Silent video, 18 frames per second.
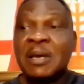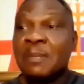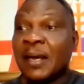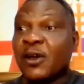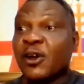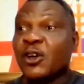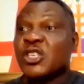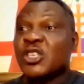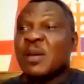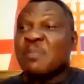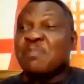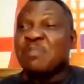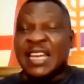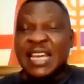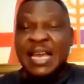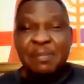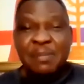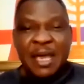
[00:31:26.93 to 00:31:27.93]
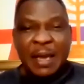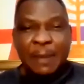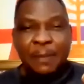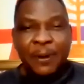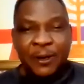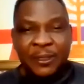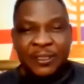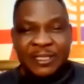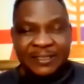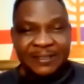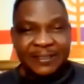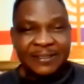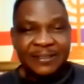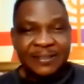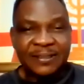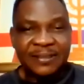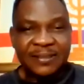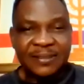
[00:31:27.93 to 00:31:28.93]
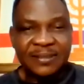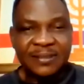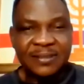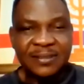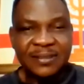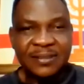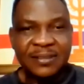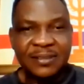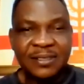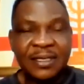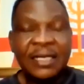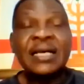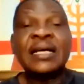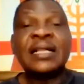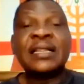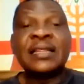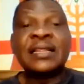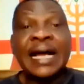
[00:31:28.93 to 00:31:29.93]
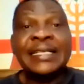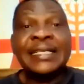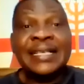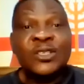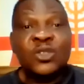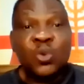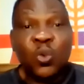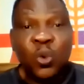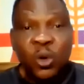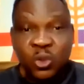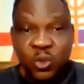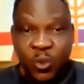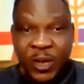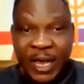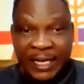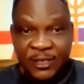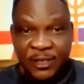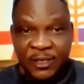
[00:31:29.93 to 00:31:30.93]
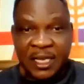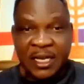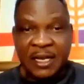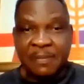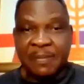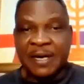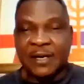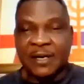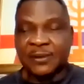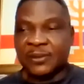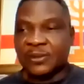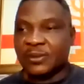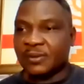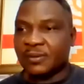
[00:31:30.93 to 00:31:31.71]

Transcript: Because she became a portal. That is what we are talking about.